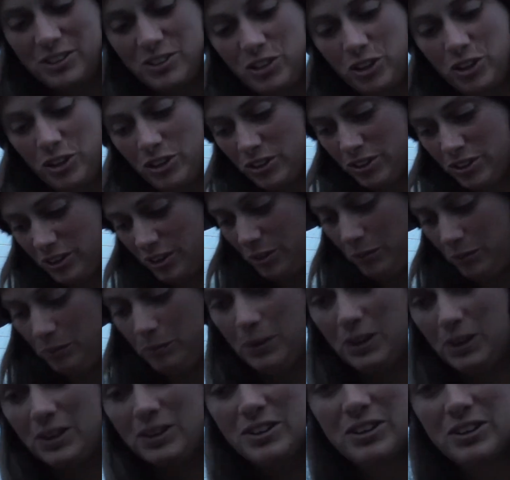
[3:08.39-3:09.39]
just a
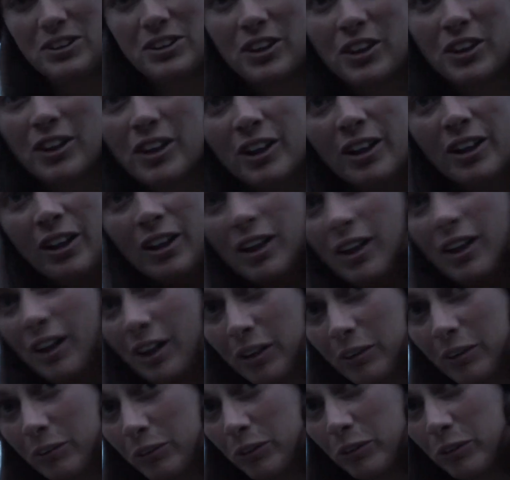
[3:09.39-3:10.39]
mist,
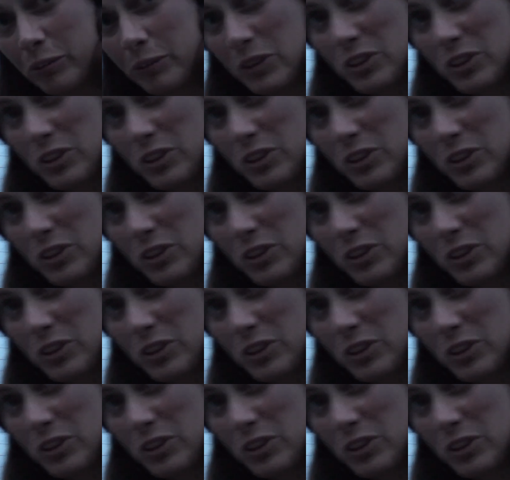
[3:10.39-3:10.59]
and I'm going to be